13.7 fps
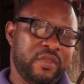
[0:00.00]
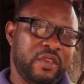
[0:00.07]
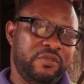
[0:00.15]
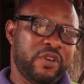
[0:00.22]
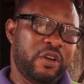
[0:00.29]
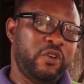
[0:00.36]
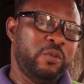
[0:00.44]

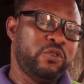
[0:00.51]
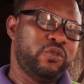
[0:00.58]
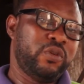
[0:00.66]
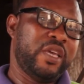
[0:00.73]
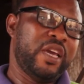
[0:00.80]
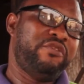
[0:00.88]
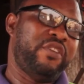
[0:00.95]
If you are not able
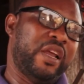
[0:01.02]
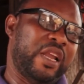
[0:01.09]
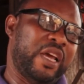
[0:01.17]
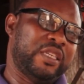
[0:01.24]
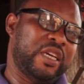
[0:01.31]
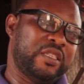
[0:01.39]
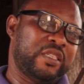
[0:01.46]
to get
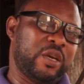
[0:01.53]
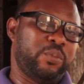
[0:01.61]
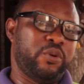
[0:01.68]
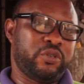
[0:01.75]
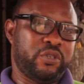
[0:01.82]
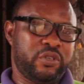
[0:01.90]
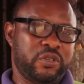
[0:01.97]
financial
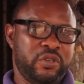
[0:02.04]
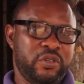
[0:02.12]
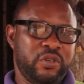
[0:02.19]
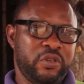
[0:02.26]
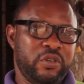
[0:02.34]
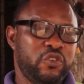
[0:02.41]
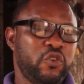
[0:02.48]
support,
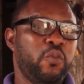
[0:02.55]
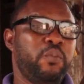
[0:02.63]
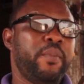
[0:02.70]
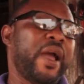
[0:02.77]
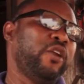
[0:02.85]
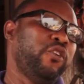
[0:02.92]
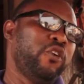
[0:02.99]
you
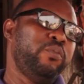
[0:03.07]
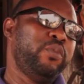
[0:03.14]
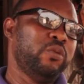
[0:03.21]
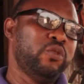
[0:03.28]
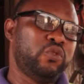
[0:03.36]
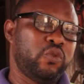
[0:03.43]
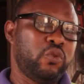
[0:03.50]
might not be
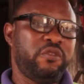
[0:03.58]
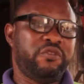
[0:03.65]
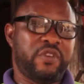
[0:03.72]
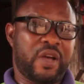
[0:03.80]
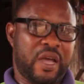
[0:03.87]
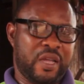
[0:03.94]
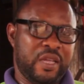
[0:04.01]
able to go
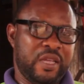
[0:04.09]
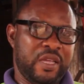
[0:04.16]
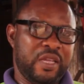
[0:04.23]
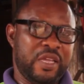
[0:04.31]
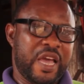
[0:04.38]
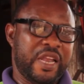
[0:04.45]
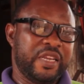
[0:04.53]
far.
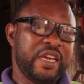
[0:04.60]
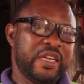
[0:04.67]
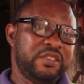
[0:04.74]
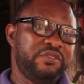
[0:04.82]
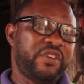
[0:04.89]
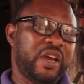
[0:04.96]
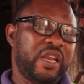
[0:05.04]
And
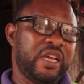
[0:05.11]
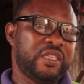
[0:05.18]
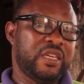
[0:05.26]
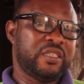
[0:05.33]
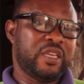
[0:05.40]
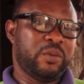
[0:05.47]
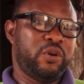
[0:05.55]
getting
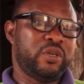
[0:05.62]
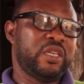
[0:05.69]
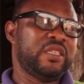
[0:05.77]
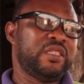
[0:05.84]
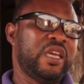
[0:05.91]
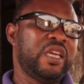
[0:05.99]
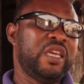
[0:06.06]
financial support
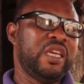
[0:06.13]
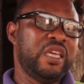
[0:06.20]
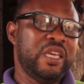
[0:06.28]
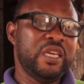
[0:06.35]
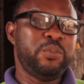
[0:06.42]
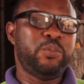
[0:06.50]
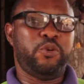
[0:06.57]
is a
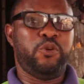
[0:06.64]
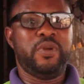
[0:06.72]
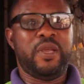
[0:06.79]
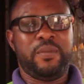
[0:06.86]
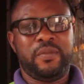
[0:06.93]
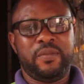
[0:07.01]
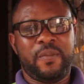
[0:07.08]
key
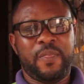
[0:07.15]
problem.